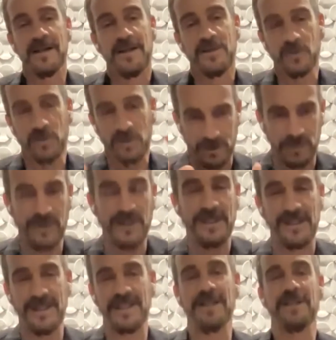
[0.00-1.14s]
do the three D,
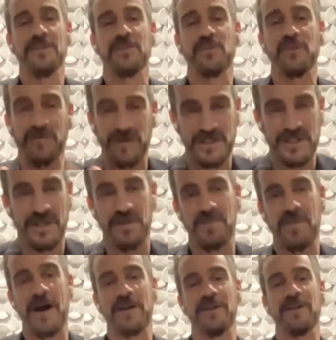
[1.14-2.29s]
do the physical
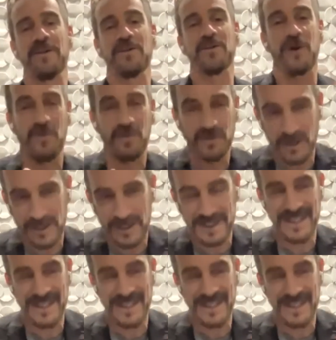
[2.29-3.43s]
model, go to the
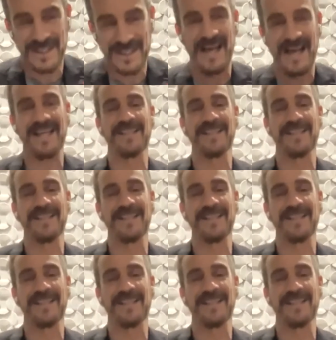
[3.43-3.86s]
site,